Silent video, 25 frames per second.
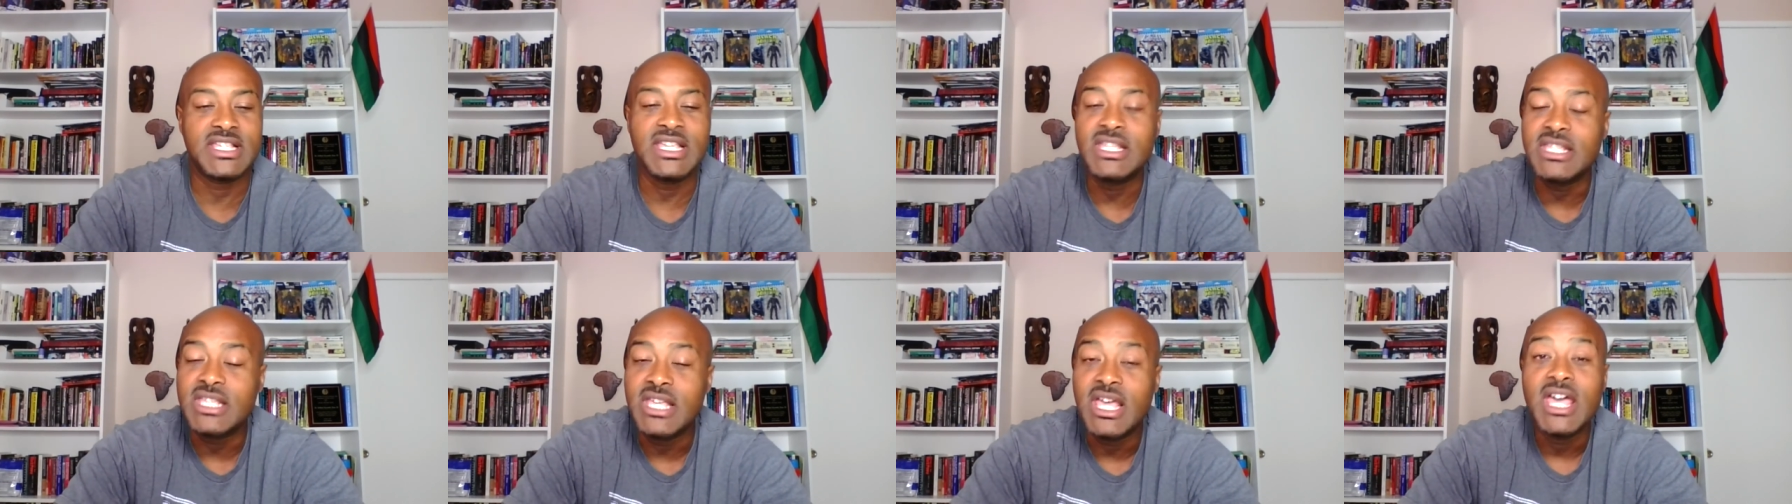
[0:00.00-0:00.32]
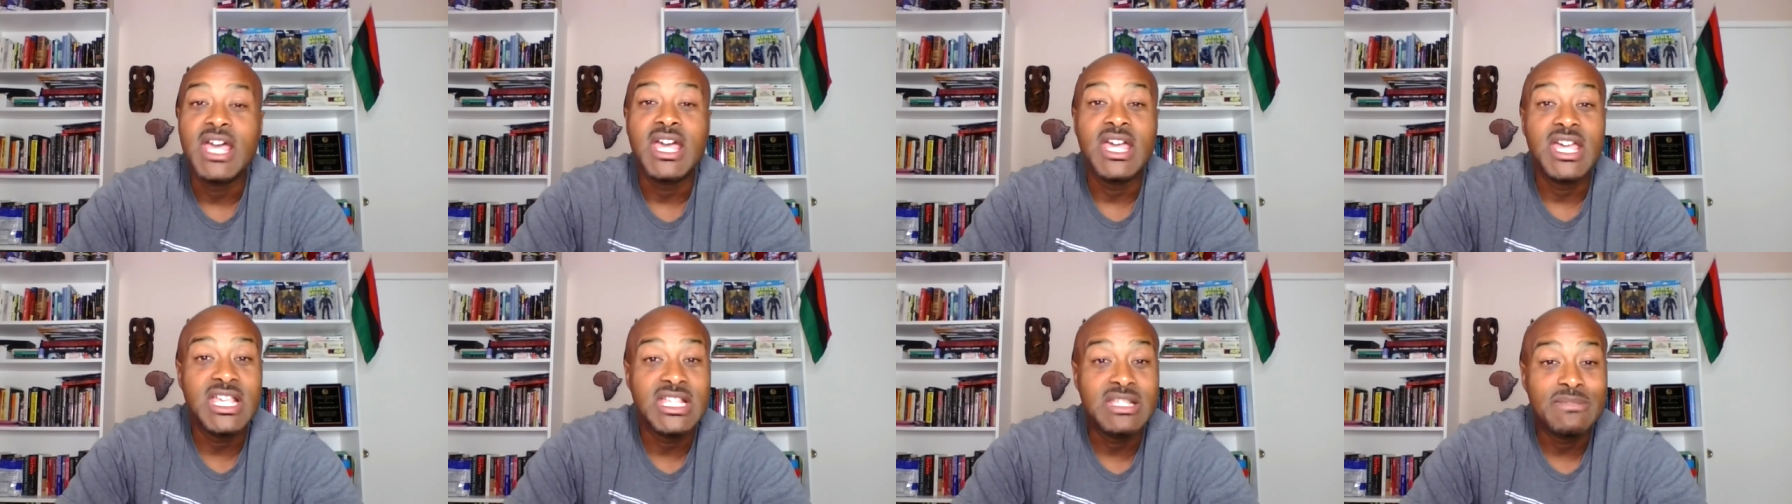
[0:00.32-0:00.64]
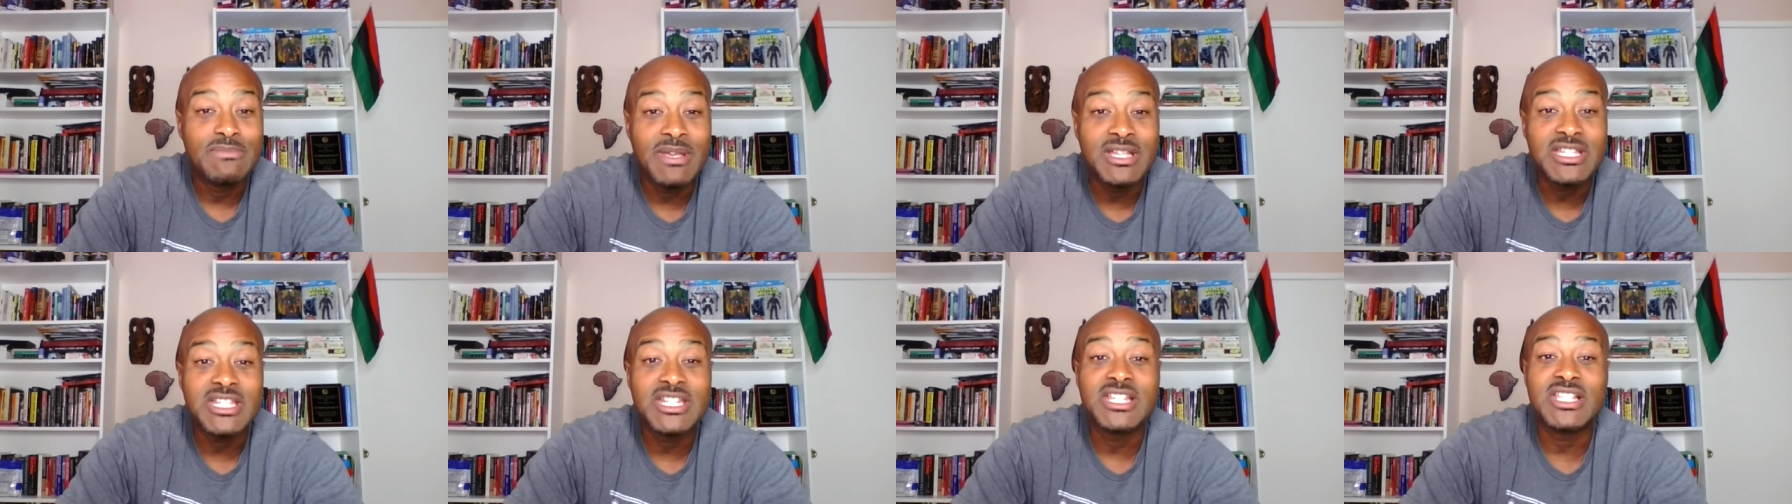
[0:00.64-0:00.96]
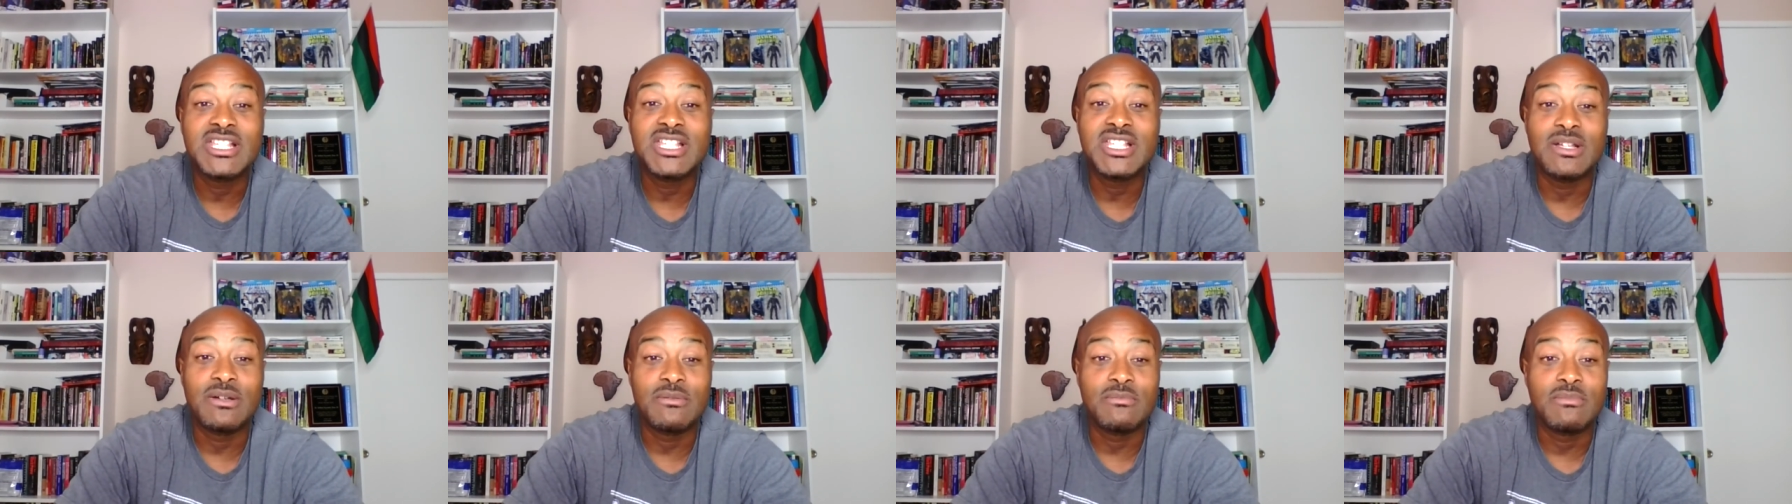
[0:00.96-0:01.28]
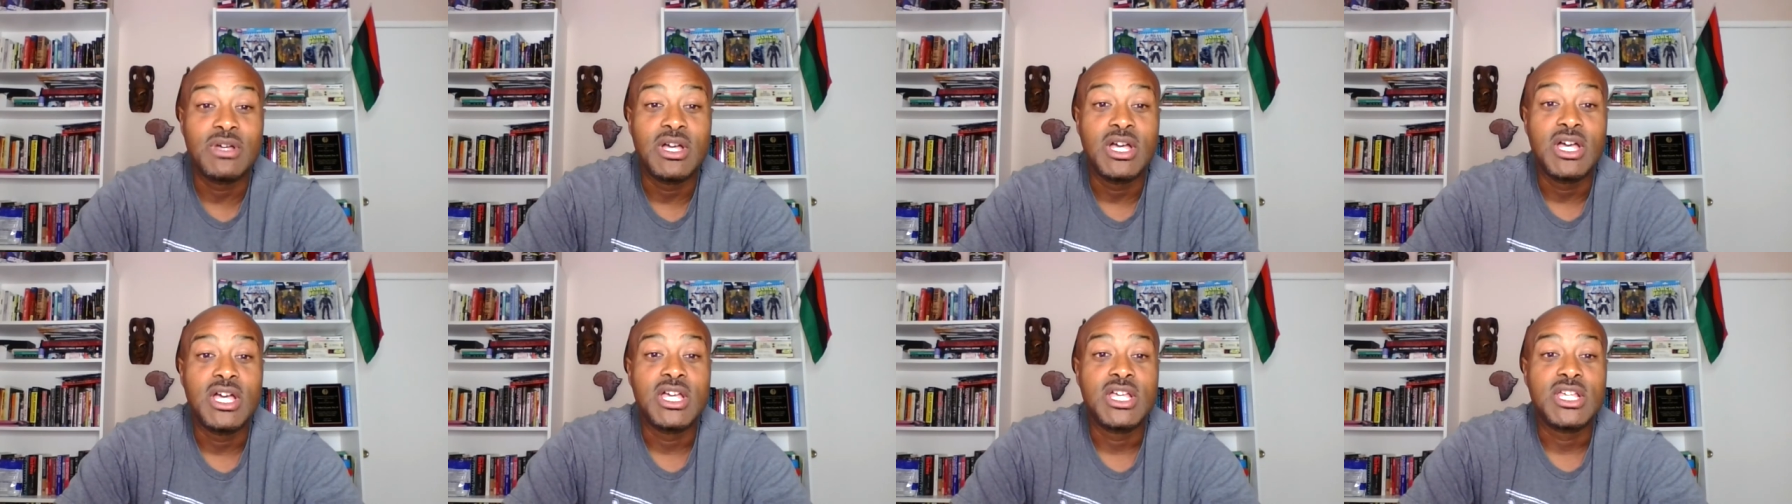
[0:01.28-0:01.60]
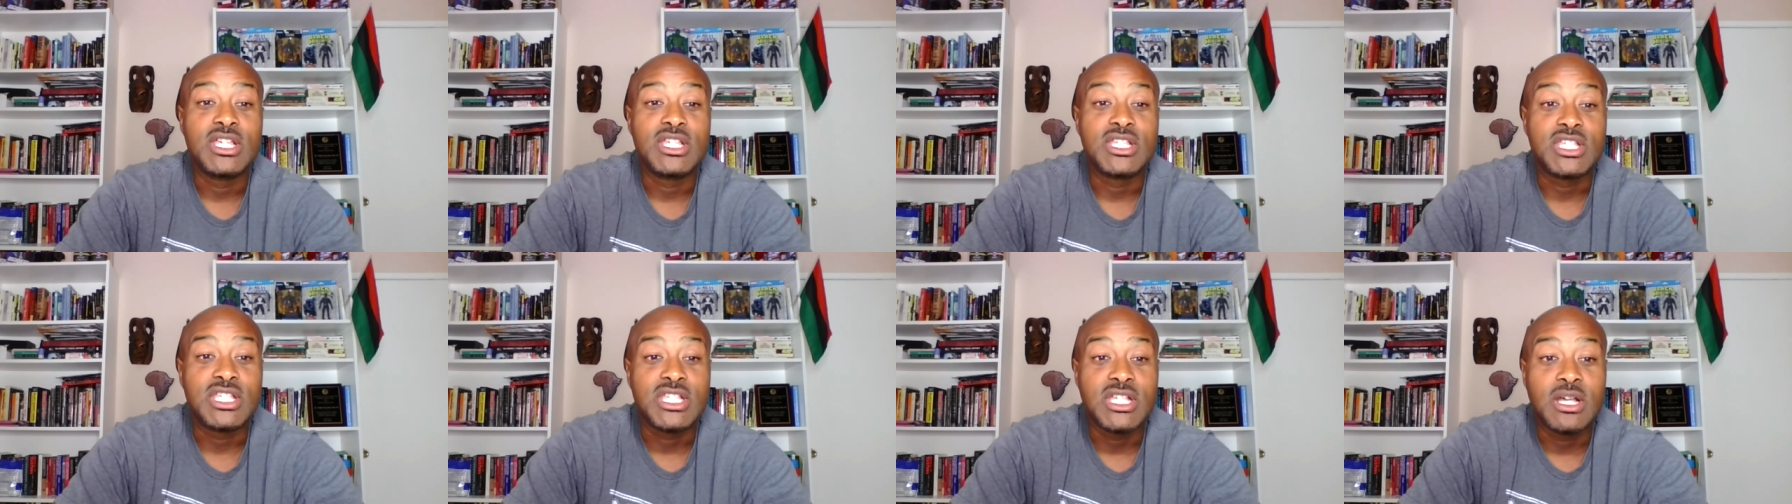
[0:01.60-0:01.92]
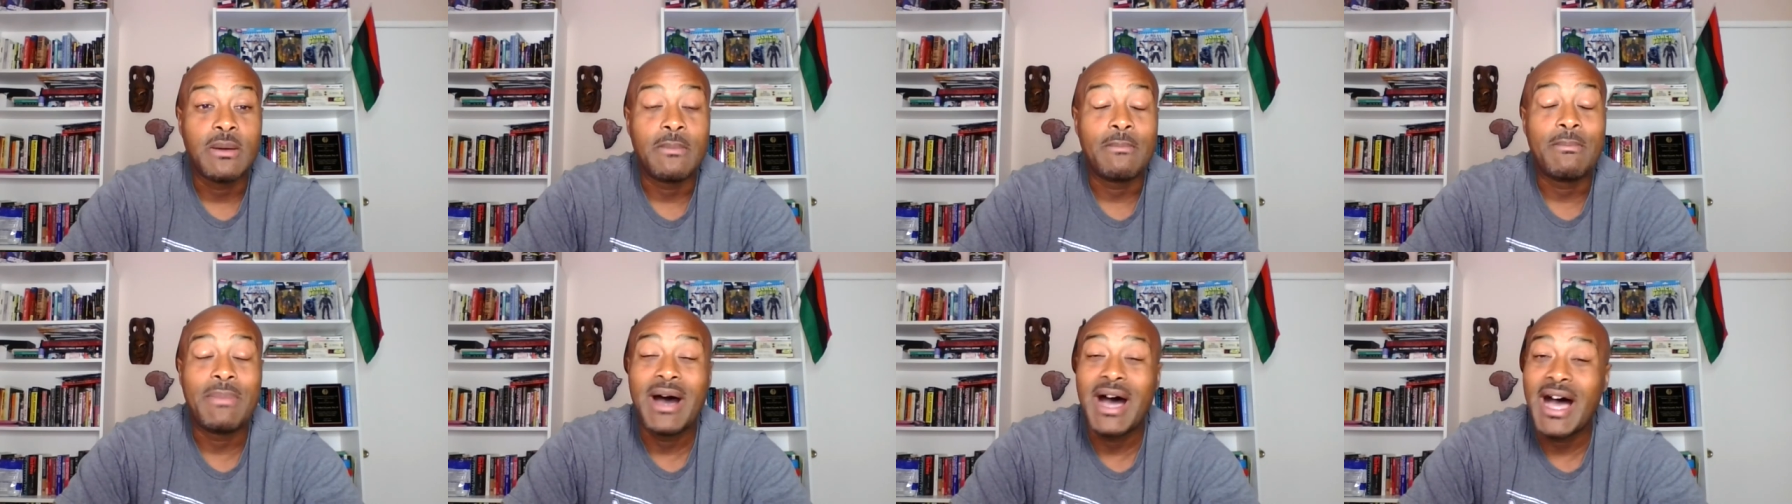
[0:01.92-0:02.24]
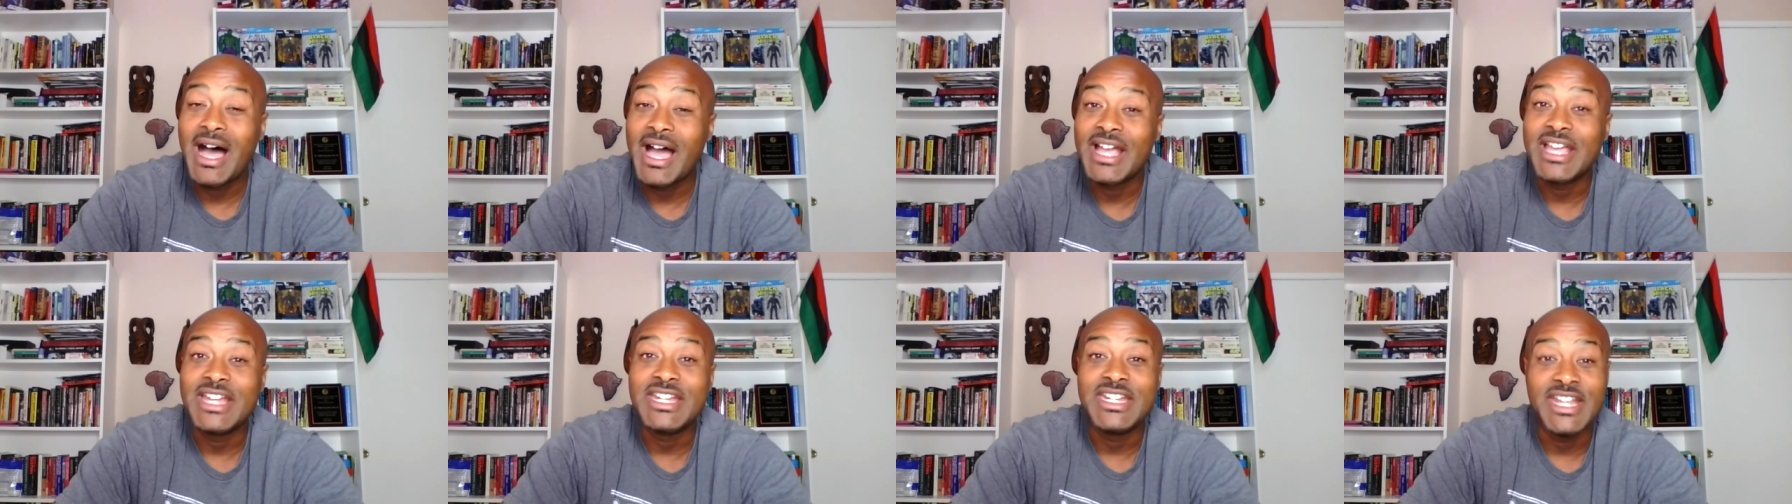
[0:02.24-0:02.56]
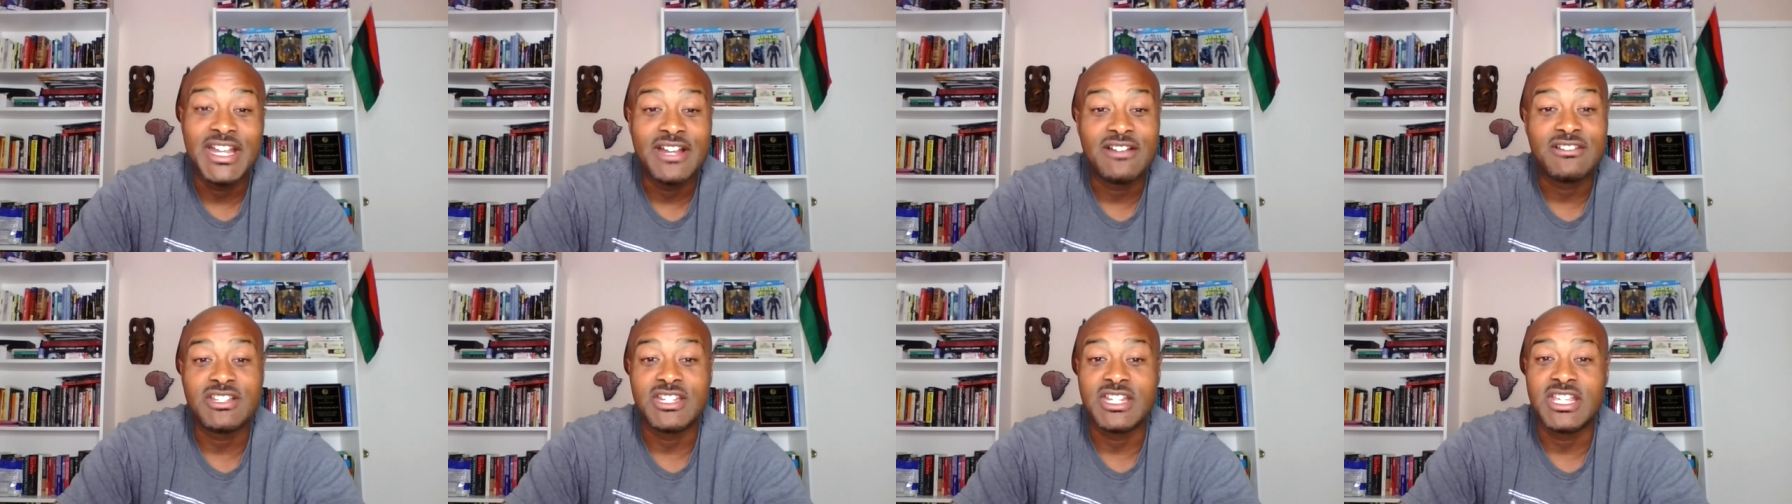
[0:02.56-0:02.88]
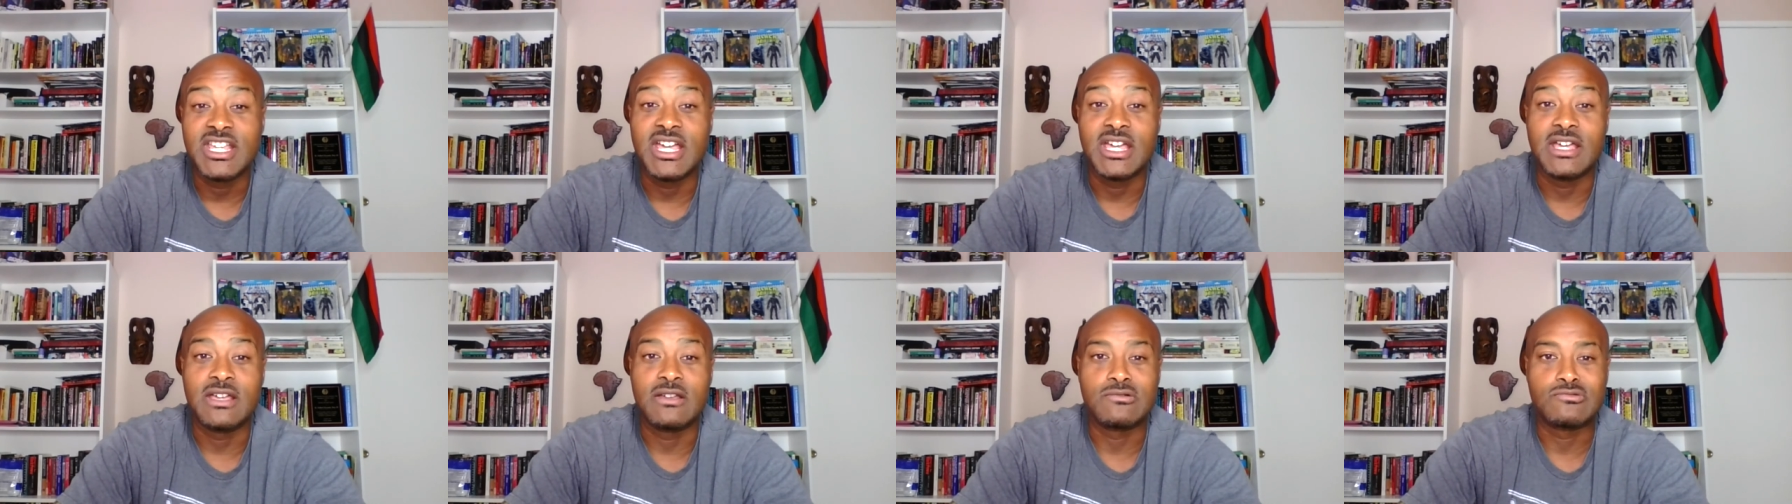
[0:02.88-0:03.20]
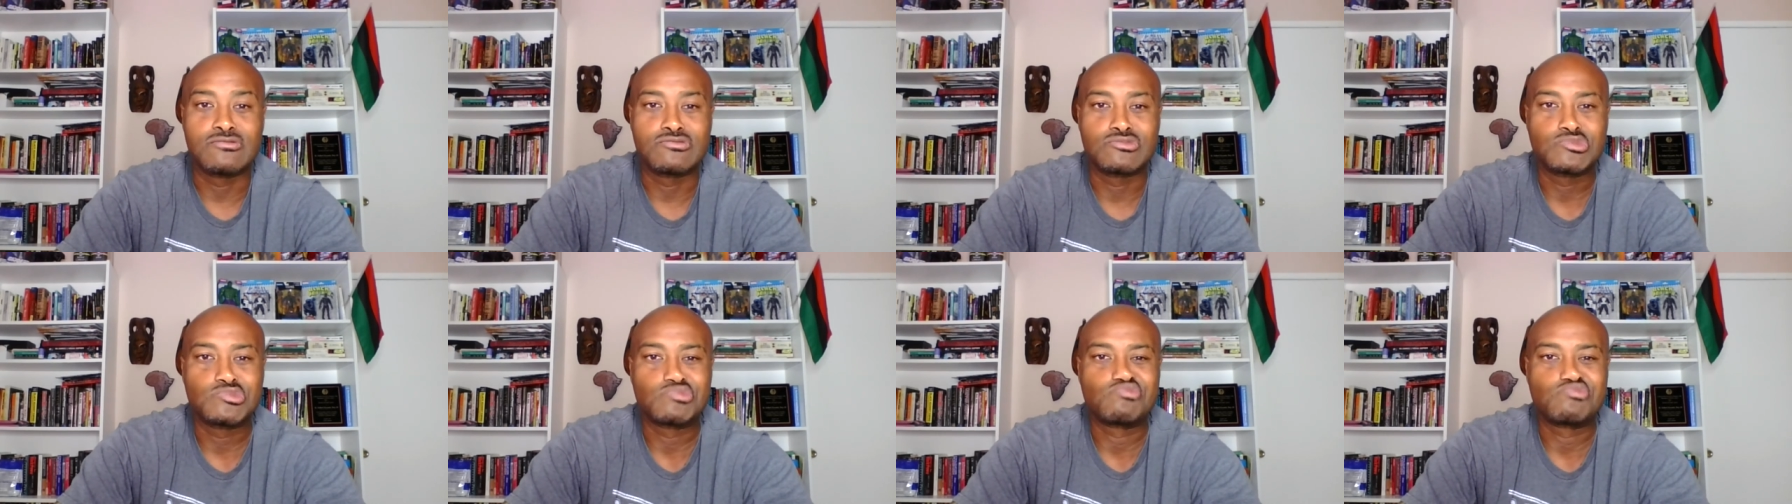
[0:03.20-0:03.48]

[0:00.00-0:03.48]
He's, he's mentioning some, some pioneers of the game.